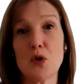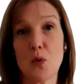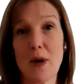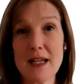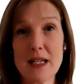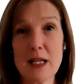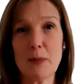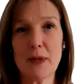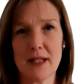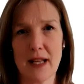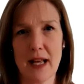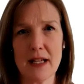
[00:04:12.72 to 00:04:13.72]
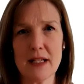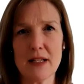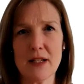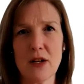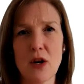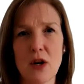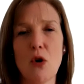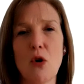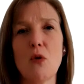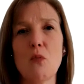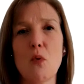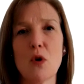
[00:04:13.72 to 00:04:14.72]
20%
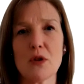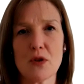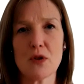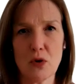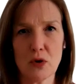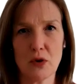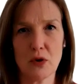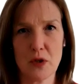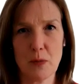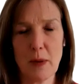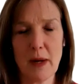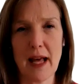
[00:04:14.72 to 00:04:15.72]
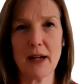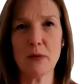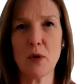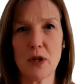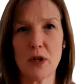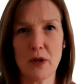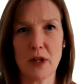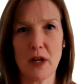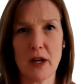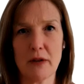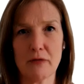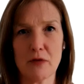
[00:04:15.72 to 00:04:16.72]
on what's not gone to plan and what you can
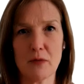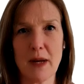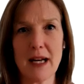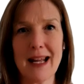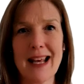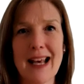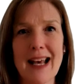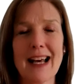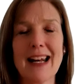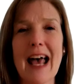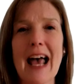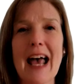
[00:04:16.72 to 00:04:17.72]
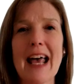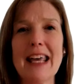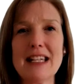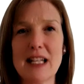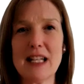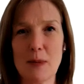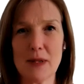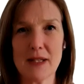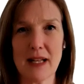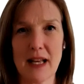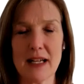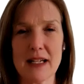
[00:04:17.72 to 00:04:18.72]
learn from it, and
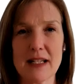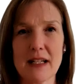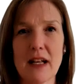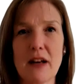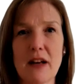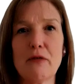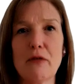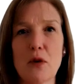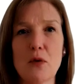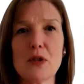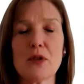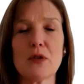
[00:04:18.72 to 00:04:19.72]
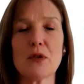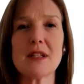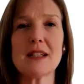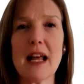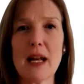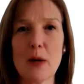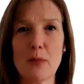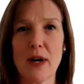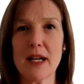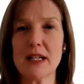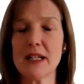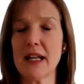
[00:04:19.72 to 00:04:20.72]
80% focus on
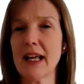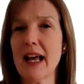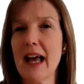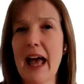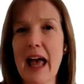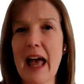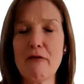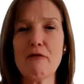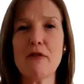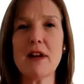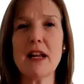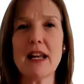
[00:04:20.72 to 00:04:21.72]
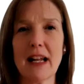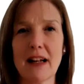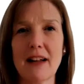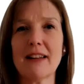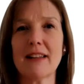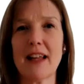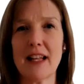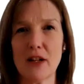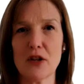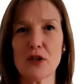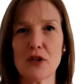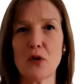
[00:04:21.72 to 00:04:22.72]
celebrating every little thing
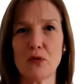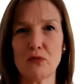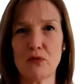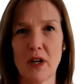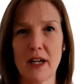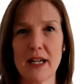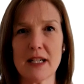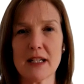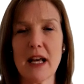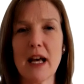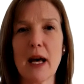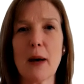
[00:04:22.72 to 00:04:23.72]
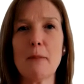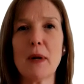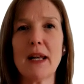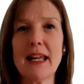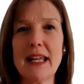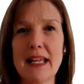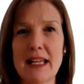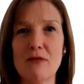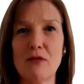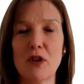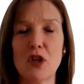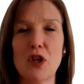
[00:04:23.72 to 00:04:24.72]
that has gone right and
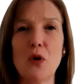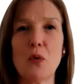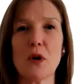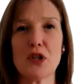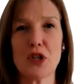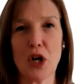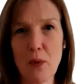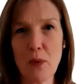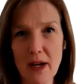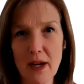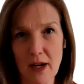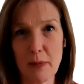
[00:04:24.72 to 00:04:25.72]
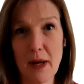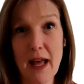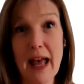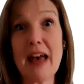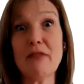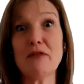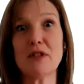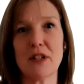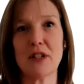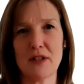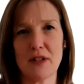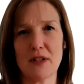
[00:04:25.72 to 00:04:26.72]
believe that you are showing up,
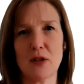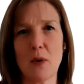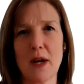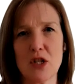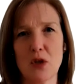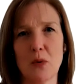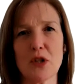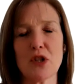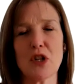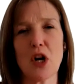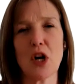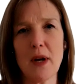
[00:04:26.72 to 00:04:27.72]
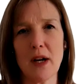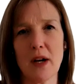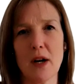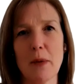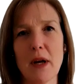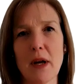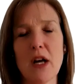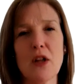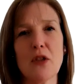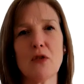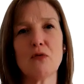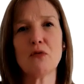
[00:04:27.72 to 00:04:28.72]
evidence the ways you are showing up
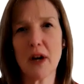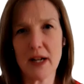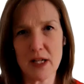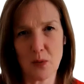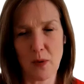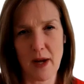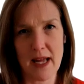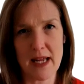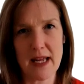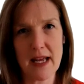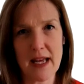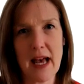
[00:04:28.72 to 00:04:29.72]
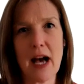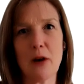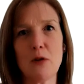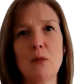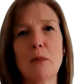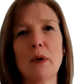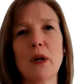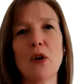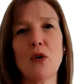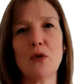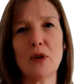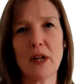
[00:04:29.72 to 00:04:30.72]
the right way, how you
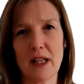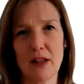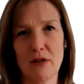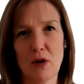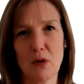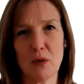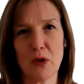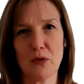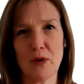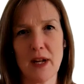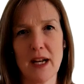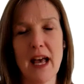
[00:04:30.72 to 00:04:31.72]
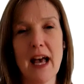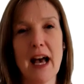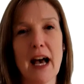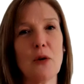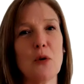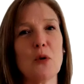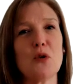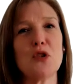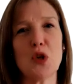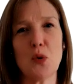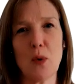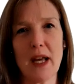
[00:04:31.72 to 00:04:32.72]
belong in the role you're in, how you're
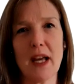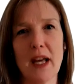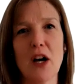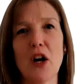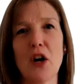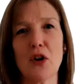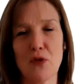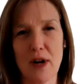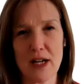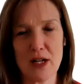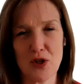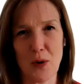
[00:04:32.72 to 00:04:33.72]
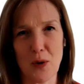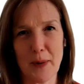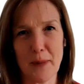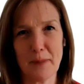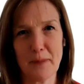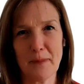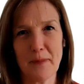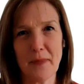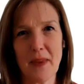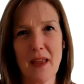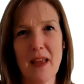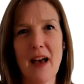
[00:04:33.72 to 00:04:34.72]
doing a great job.
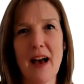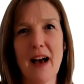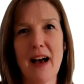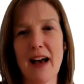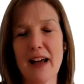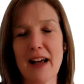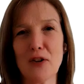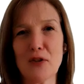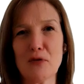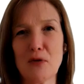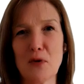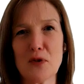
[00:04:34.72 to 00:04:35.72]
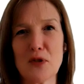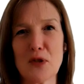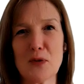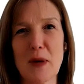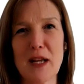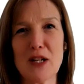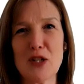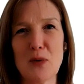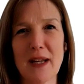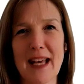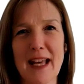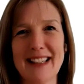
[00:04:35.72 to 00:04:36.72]
And I look forward to speaking to you
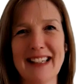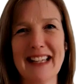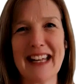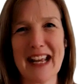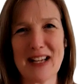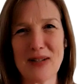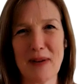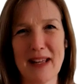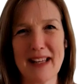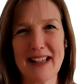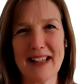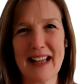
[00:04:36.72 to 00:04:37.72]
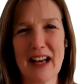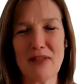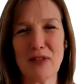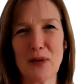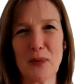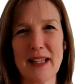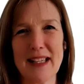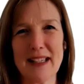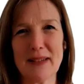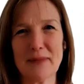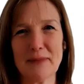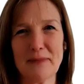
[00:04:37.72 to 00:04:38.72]
again next week. Have a good week.
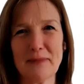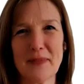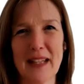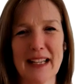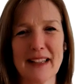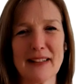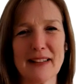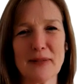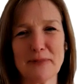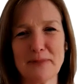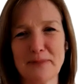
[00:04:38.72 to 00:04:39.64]
Thanks.